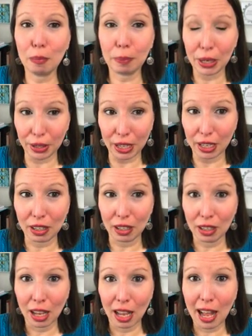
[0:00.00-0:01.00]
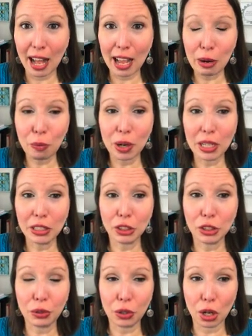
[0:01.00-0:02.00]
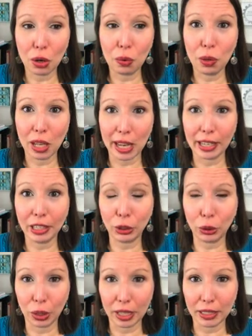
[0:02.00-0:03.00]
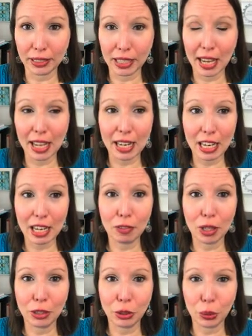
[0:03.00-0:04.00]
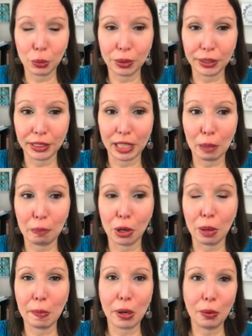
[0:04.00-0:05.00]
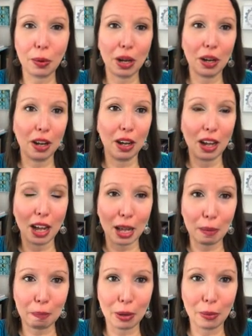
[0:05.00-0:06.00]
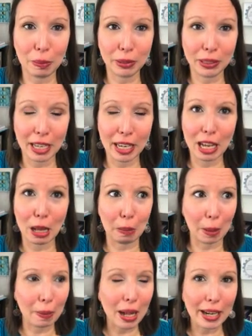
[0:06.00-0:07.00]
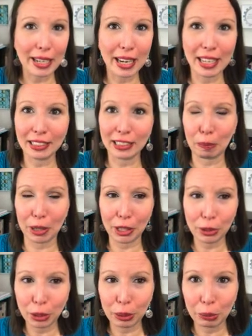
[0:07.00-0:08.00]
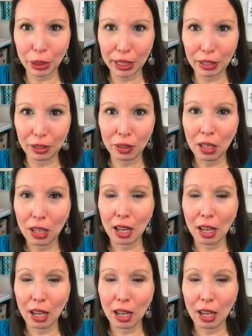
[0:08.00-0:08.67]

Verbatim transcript: Period. I want to know, like, and trust any of the tools that I promote on my website, on my podcast, on my YouTube channel.